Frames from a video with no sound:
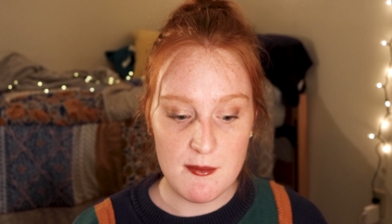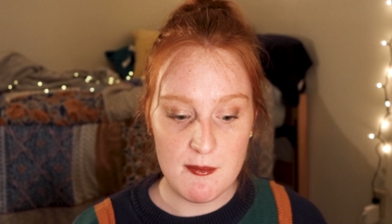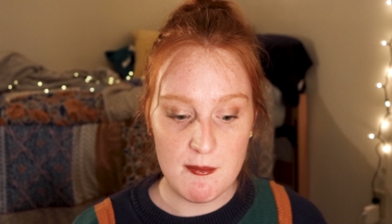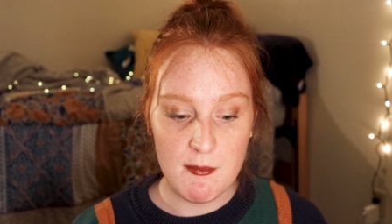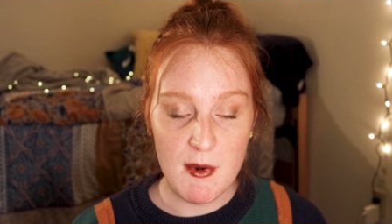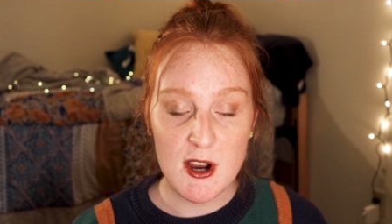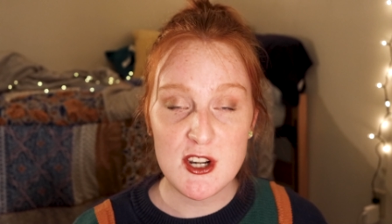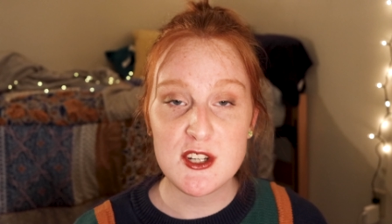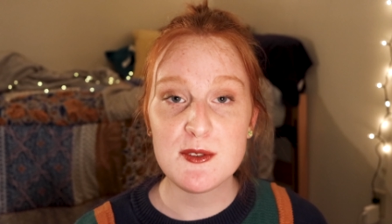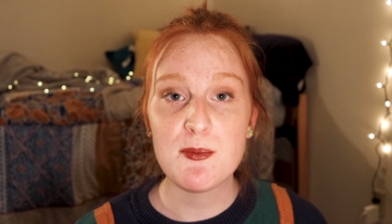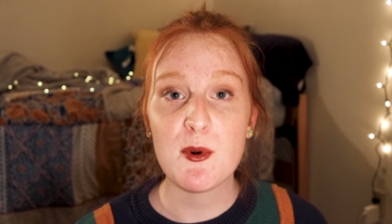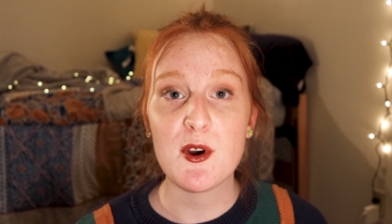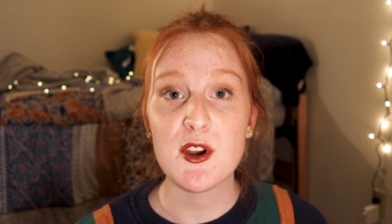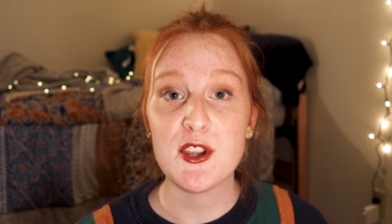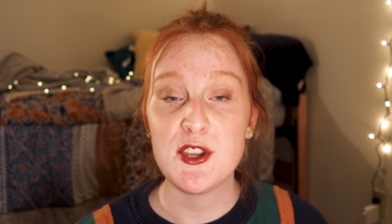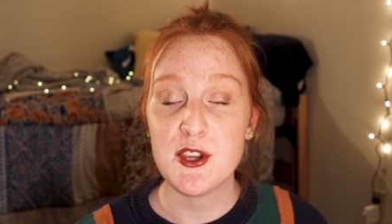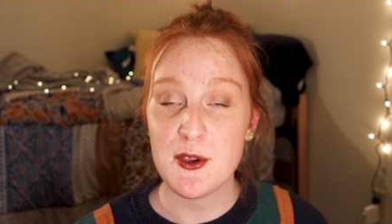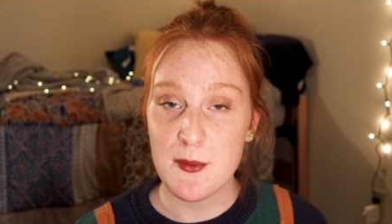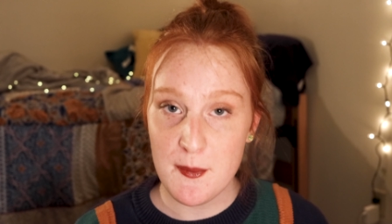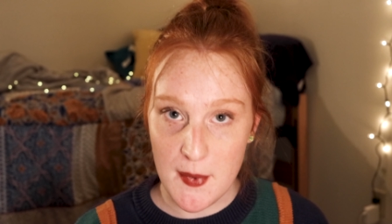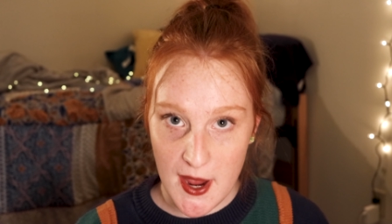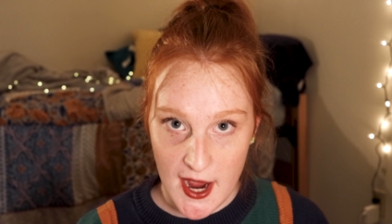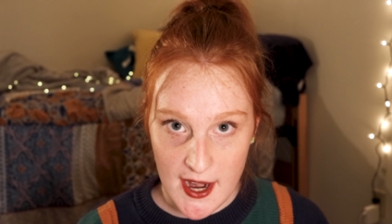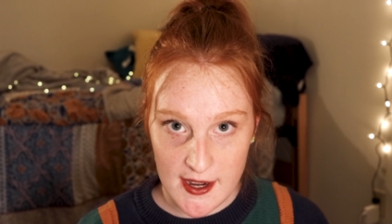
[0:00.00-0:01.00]
much more
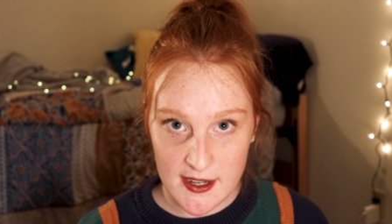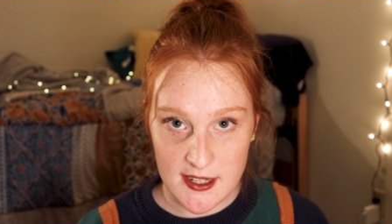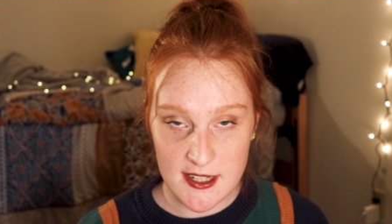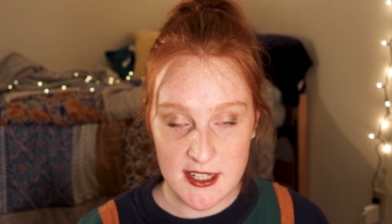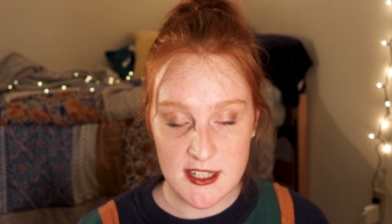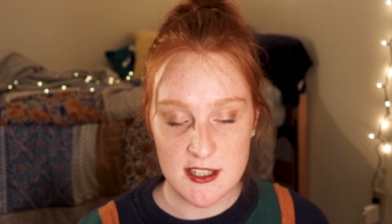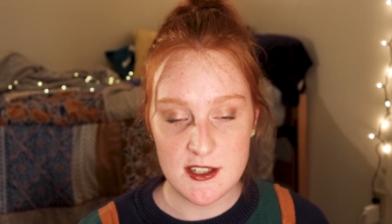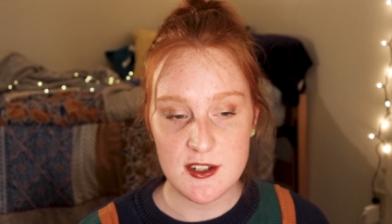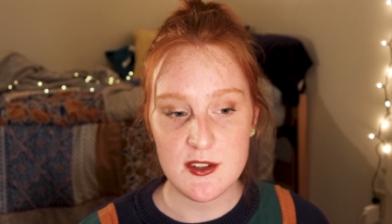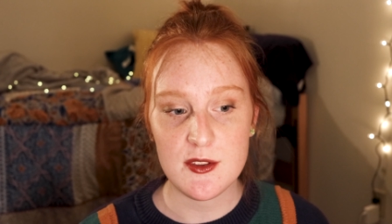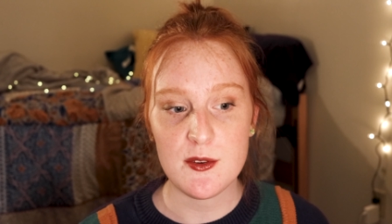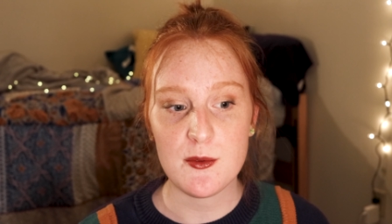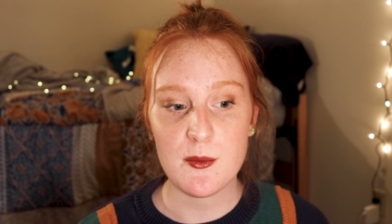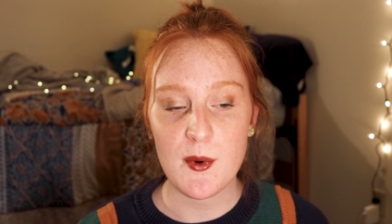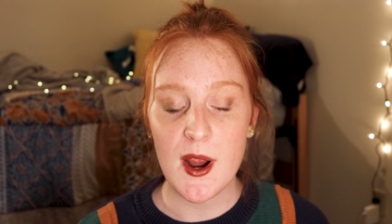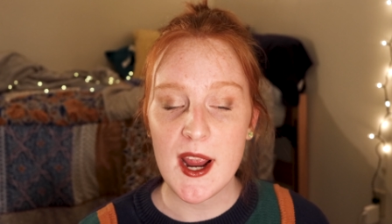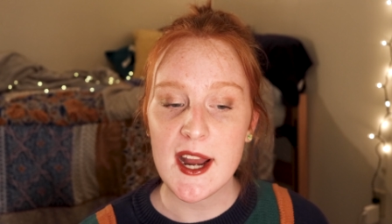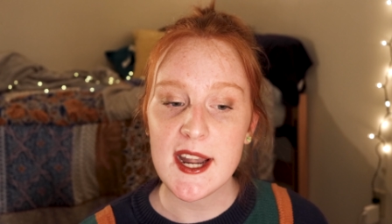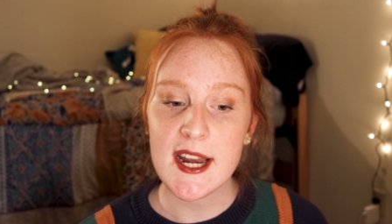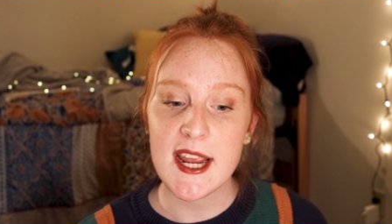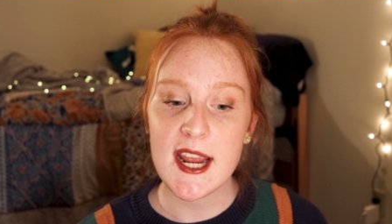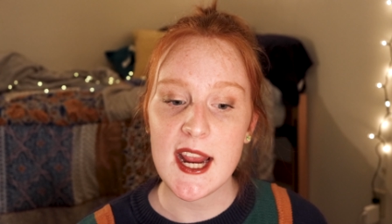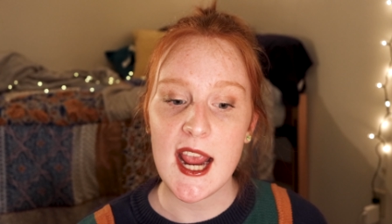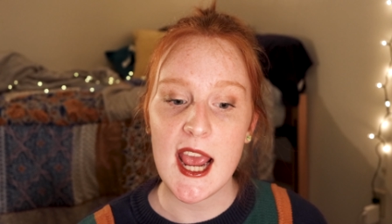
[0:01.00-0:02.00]
humanity to the
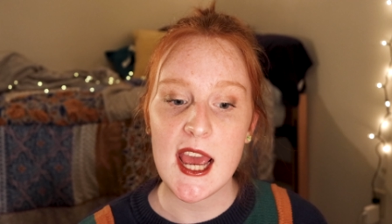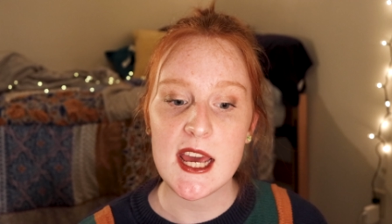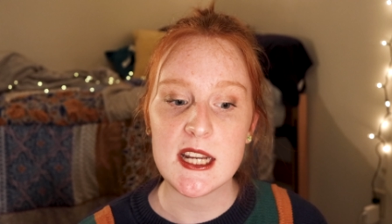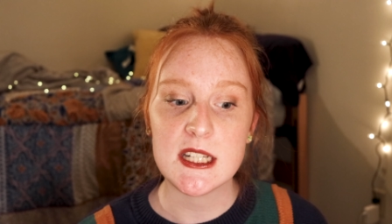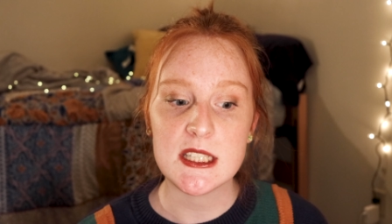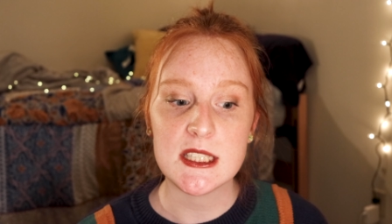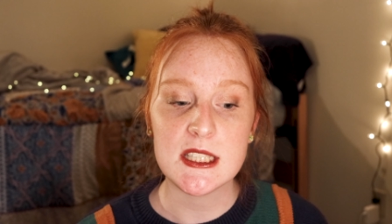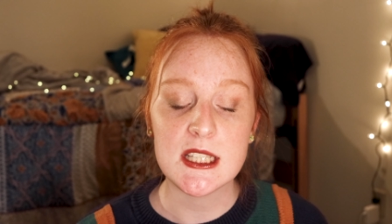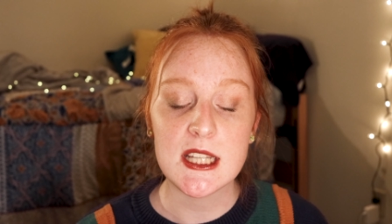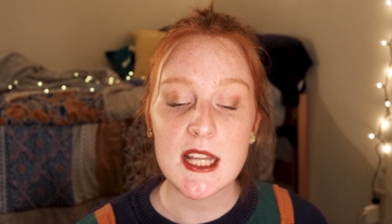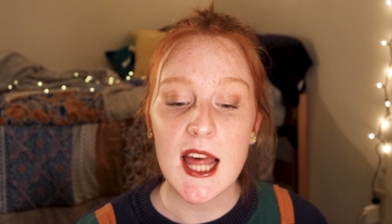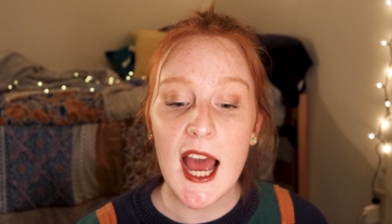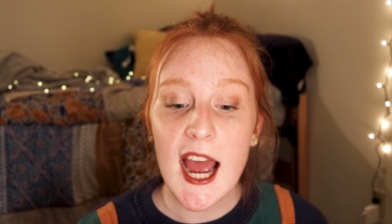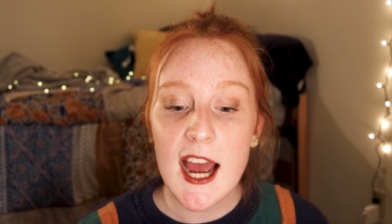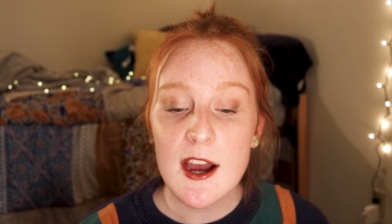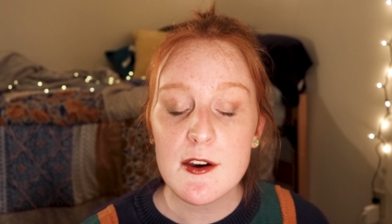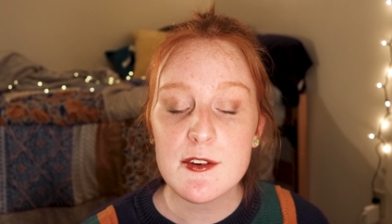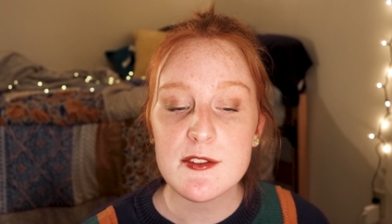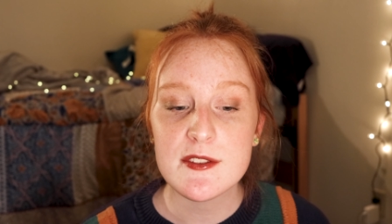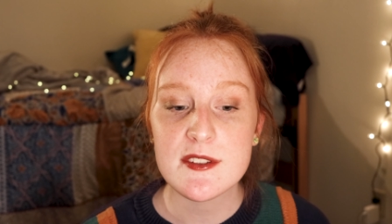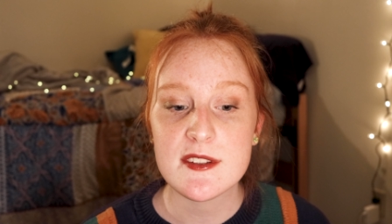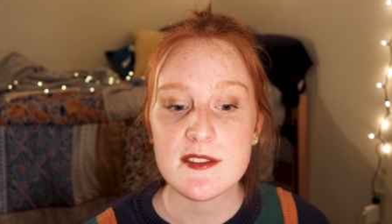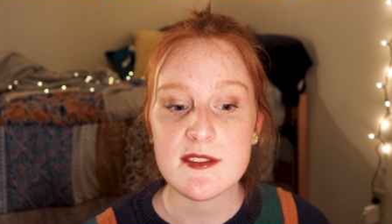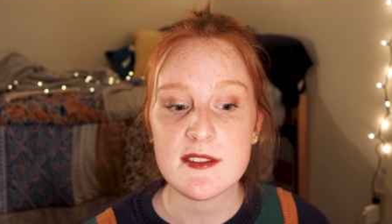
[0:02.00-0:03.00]
writing and
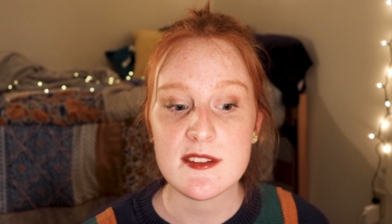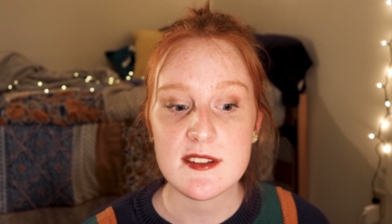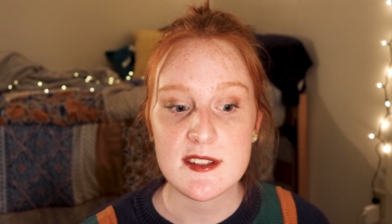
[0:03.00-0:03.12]
allows